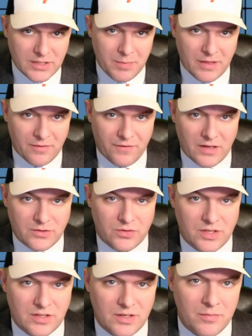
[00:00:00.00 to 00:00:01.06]
in the foster
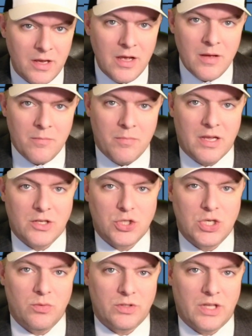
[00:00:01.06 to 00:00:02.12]
system because
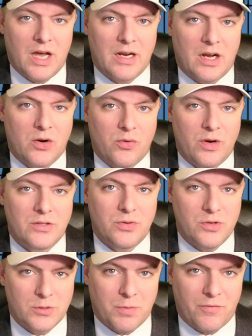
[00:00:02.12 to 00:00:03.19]
she will not agree to
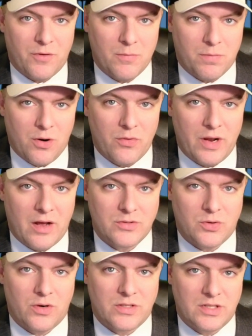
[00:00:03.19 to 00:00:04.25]
use preferred pronouns
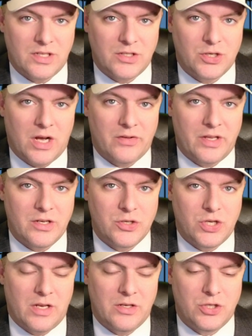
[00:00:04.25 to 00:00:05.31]
or assist a child in
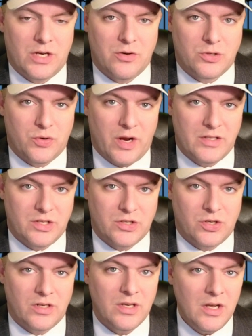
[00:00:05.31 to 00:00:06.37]
gender
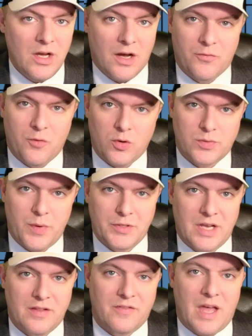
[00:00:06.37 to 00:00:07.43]
transition. Of course, we would
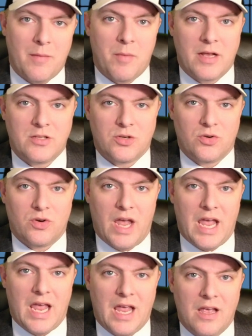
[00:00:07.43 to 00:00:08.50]
say that that makes her
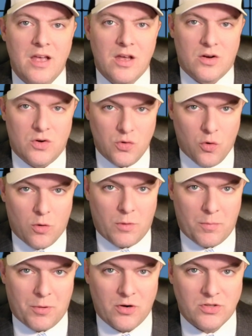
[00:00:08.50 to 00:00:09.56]
a normal
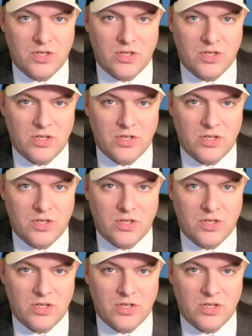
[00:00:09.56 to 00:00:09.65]
person